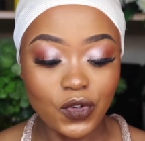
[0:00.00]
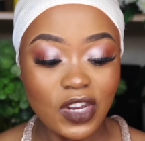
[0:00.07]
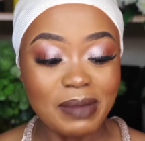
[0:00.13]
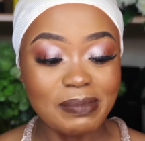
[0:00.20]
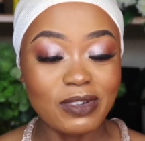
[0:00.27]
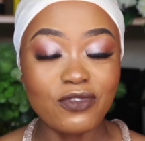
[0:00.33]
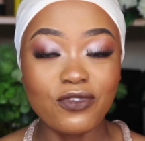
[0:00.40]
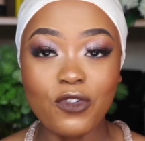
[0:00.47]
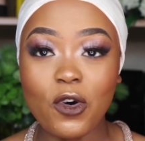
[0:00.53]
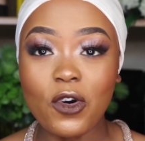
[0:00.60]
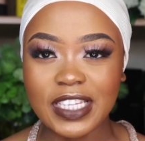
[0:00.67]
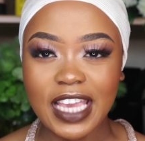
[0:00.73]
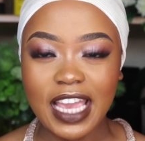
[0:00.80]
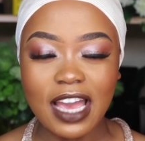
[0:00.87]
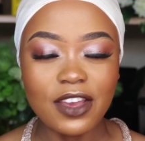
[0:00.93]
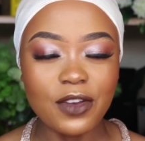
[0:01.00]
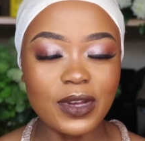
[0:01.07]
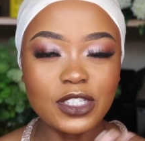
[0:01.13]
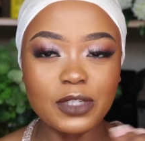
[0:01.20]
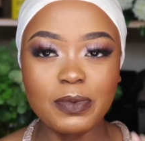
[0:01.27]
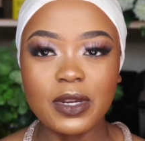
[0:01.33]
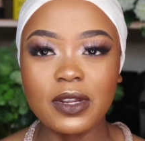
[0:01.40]
Number four, you
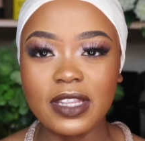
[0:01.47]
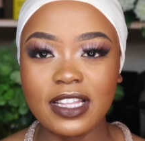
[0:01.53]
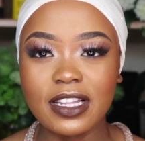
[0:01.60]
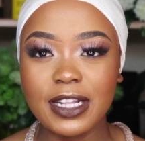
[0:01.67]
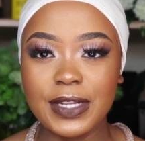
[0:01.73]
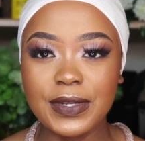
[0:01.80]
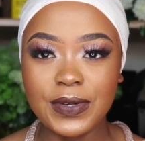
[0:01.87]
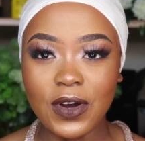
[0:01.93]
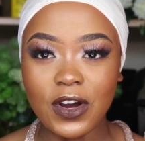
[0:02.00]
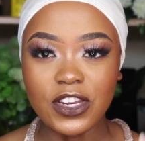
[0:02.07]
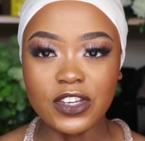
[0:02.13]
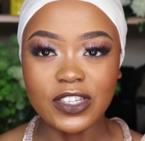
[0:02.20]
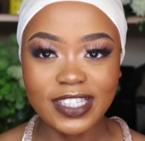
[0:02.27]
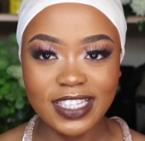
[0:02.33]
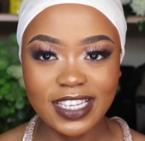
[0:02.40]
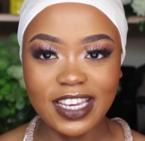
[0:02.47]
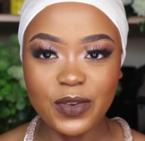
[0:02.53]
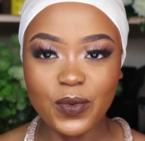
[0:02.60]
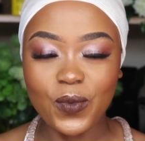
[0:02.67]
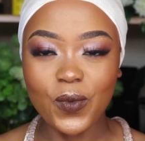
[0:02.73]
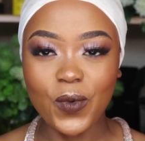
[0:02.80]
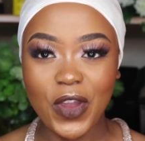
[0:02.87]
want to put on the glue on your
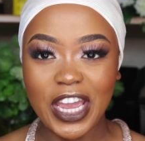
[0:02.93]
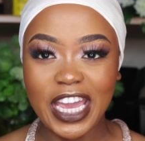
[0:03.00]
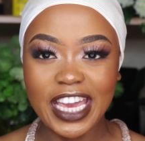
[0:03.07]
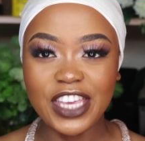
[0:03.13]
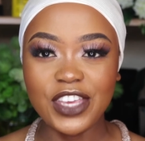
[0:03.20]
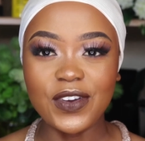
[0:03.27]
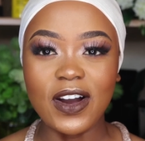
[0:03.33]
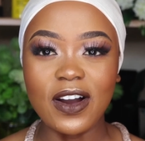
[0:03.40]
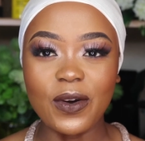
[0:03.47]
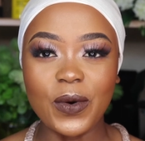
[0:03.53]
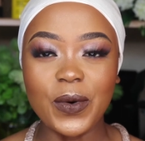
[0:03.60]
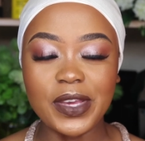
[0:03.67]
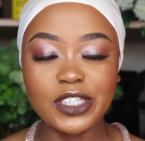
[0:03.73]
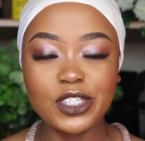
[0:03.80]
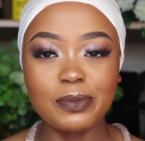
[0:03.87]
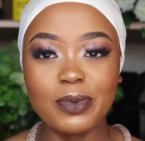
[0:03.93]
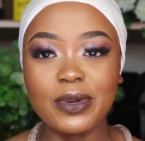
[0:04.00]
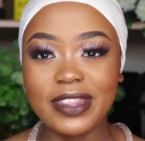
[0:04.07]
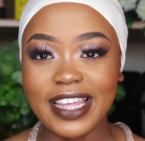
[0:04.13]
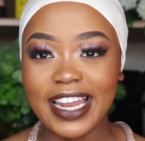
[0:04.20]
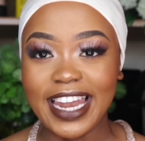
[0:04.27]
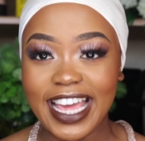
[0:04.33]
skin where you are going to
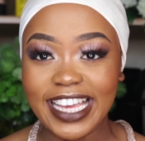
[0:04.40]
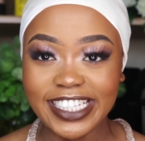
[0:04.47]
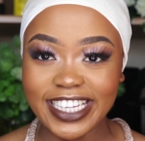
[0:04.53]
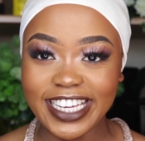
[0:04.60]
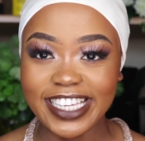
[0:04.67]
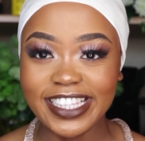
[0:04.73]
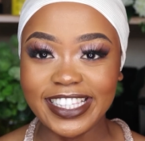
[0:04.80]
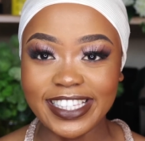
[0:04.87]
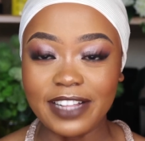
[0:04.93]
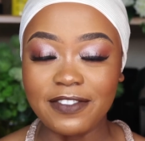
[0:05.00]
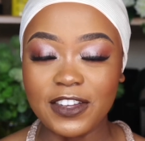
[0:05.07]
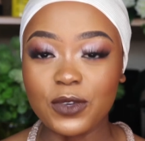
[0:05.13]
put the lash itself,